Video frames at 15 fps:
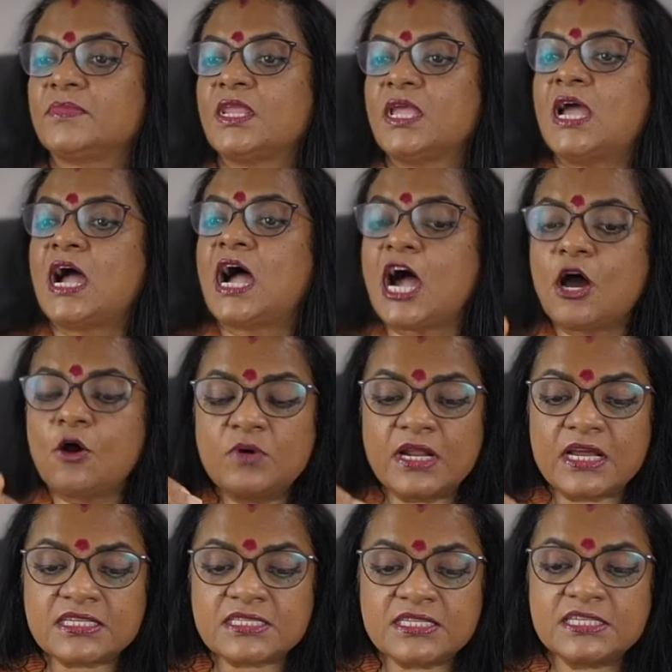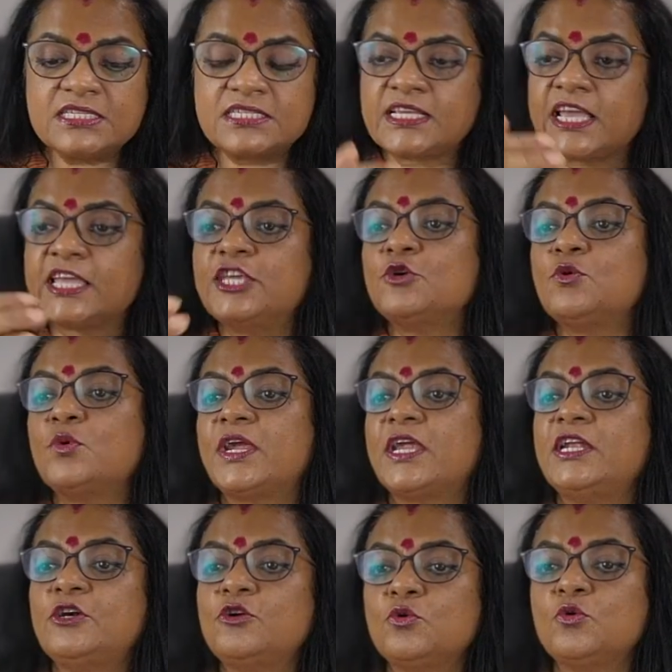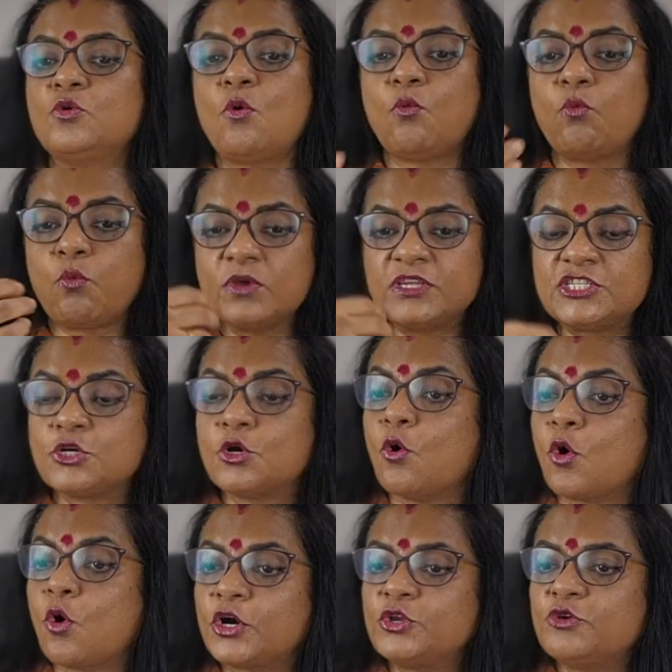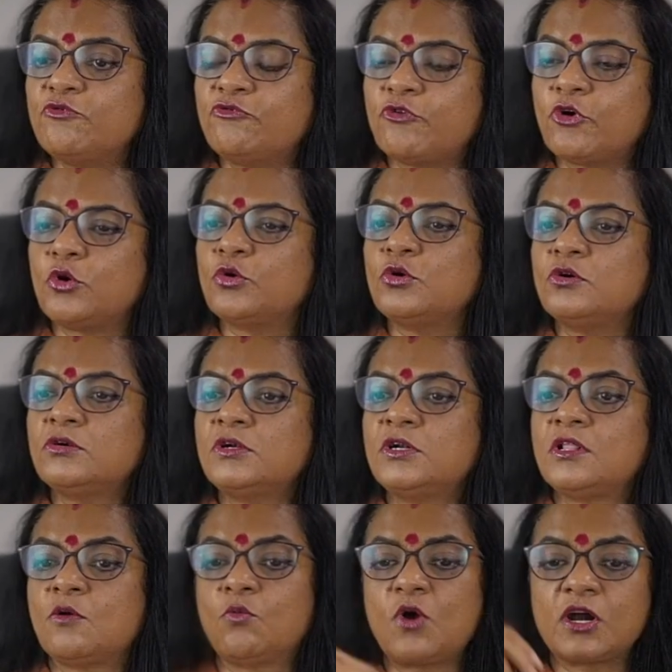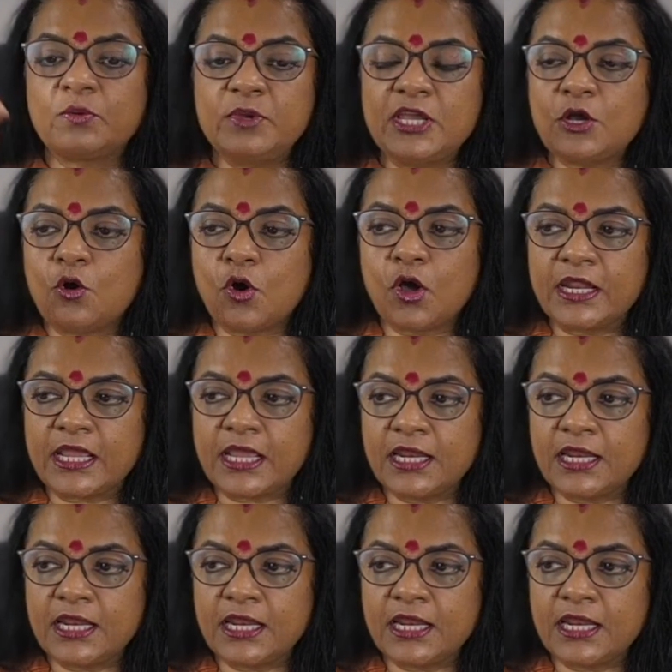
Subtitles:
How does this segue into which God you follow? What we call in